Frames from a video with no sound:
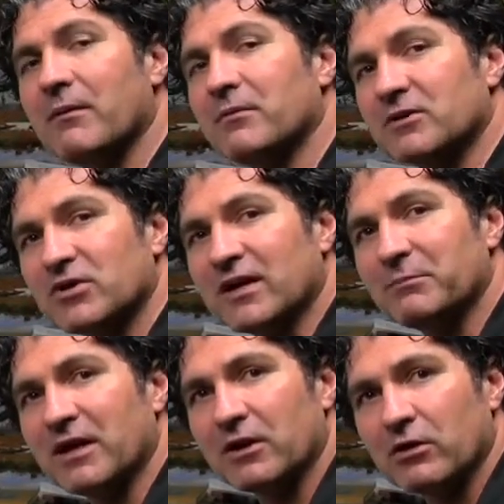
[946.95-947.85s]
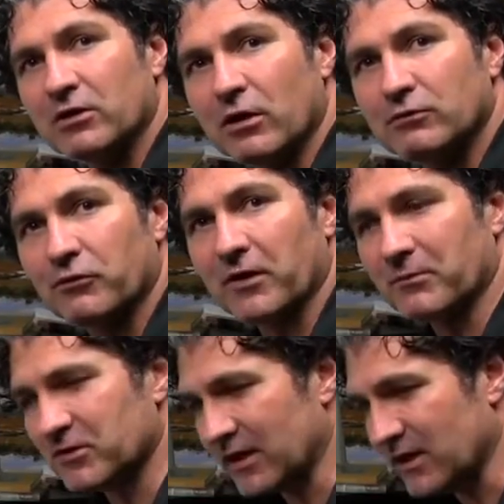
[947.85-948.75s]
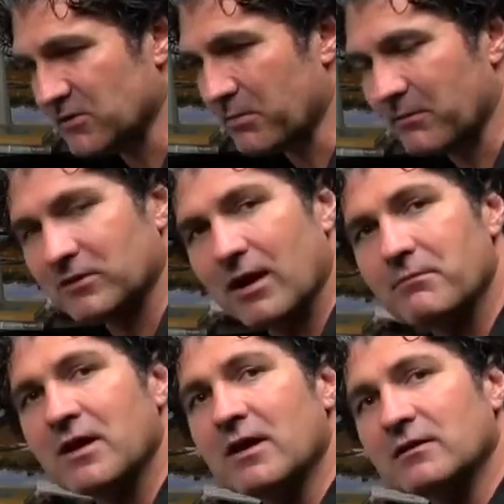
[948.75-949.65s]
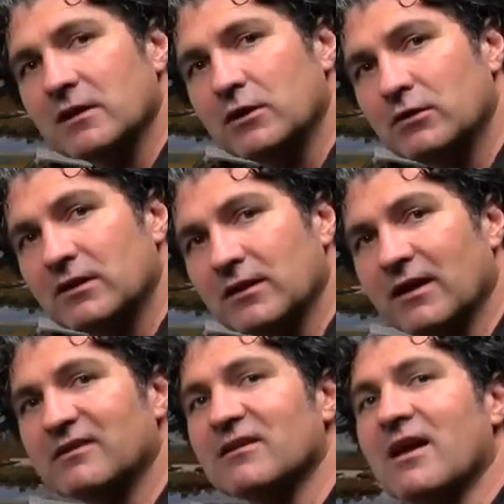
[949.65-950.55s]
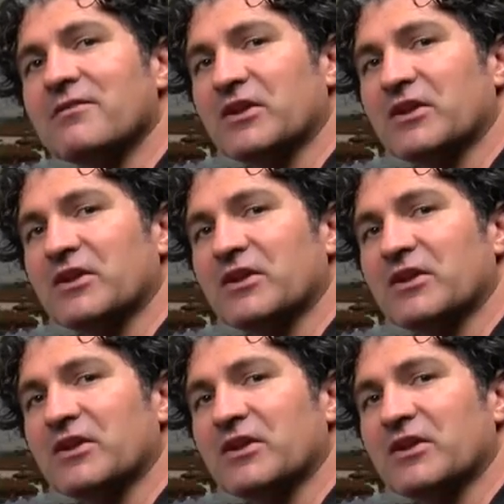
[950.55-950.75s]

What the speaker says: I'm going to try to be a good coach for you. I'm going to try to get you pumped up to do the things